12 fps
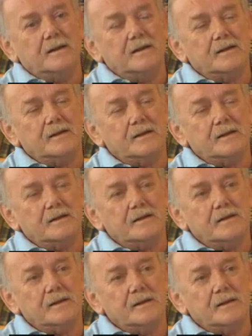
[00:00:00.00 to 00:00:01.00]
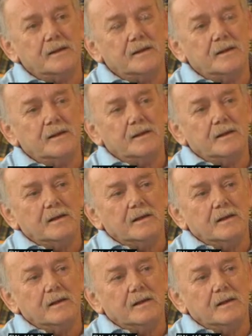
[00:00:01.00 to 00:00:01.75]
[no speech]